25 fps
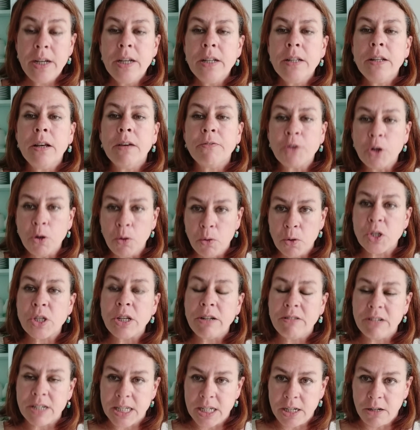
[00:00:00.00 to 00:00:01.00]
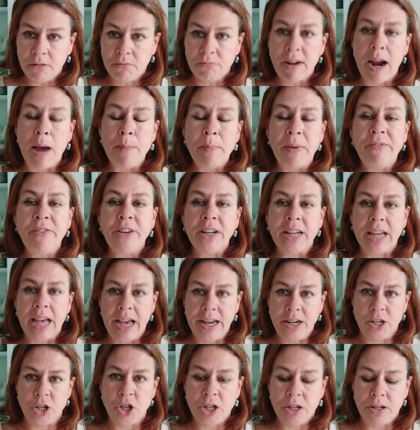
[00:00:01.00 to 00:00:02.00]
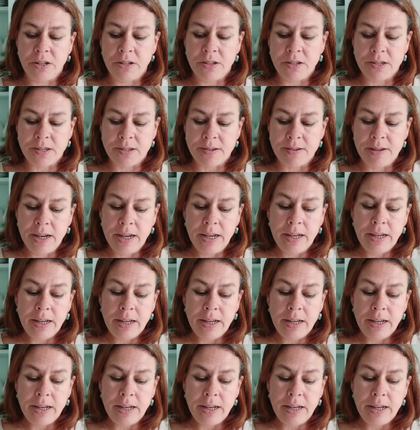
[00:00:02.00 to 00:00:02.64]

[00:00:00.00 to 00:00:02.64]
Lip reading: Of course, there are still ramifications